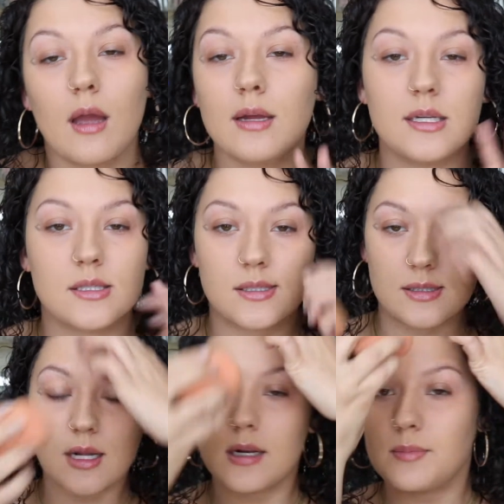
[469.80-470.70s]
it's
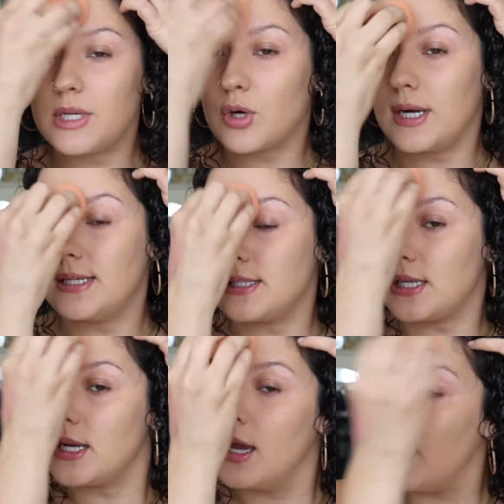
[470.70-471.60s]
gonna be
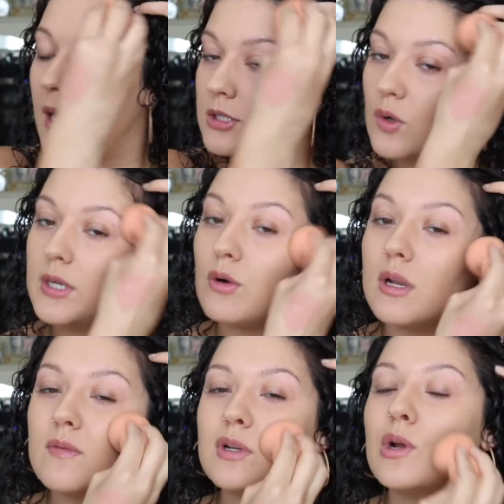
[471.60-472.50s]
crazy. So I don't
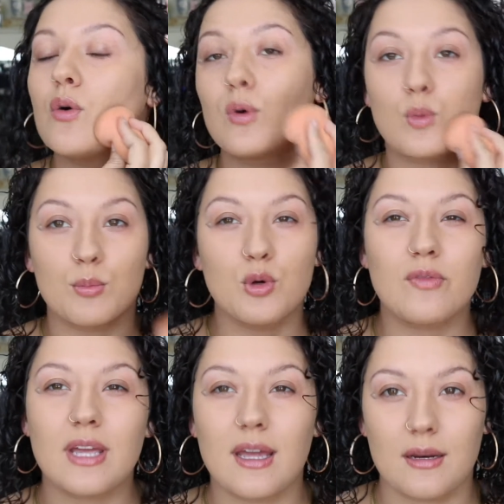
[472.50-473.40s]
even know when we're
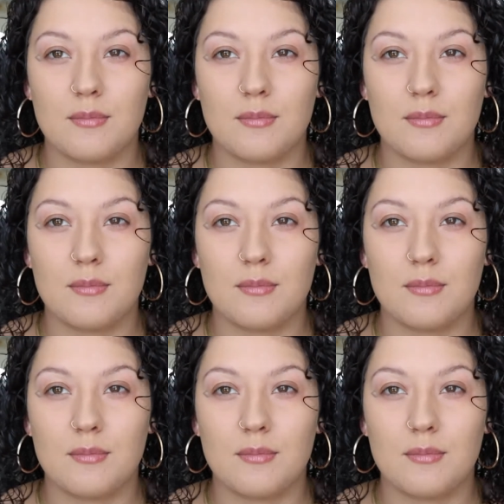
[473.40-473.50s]
moving in